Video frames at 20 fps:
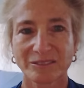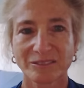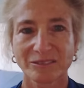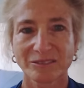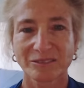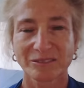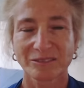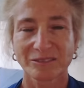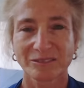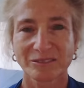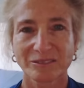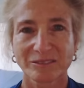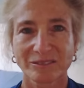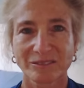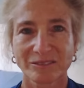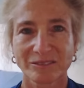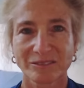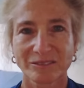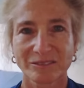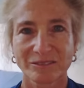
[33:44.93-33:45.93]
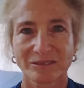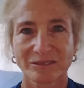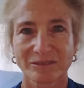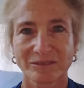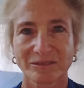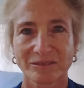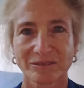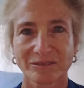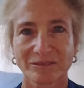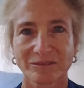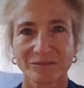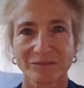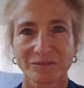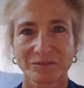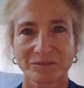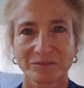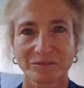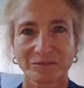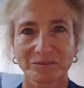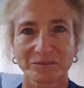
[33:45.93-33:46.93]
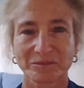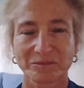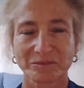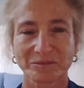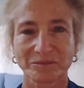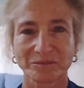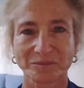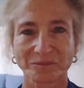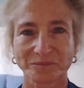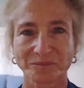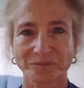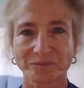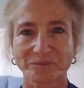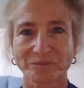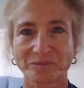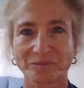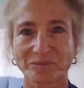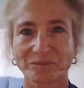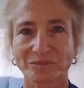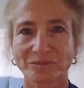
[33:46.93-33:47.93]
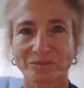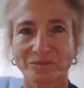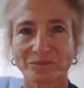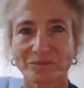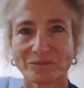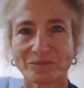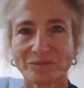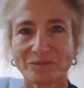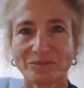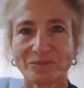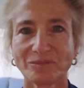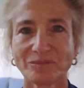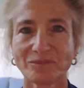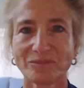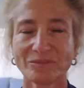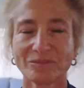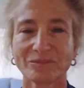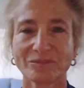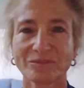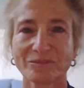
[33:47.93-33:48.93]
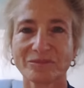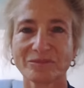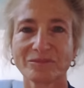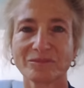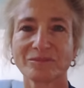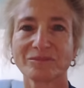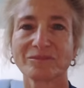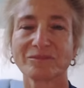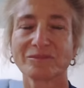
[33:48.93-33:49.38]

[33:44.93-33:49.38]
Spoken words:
Nothing is said.